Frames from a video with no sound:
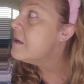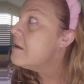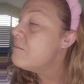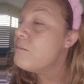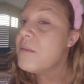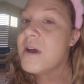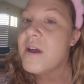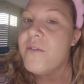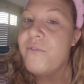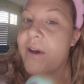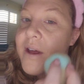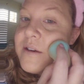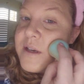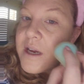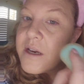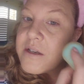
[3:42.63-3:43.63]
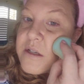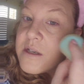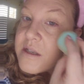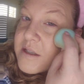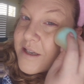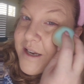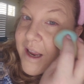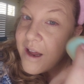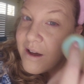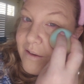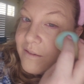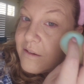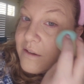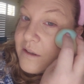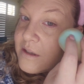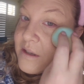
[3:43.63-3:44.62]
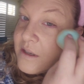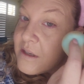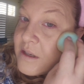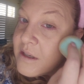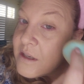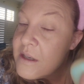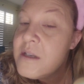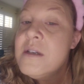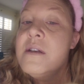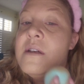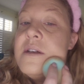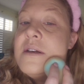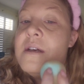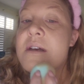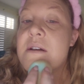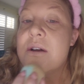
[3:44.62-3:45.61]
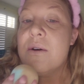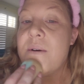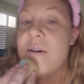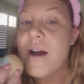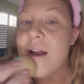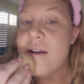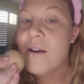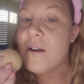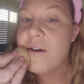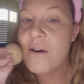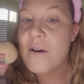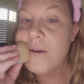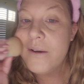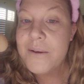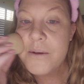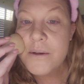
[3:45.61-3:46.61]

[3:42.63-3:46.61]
my foundation down quite low.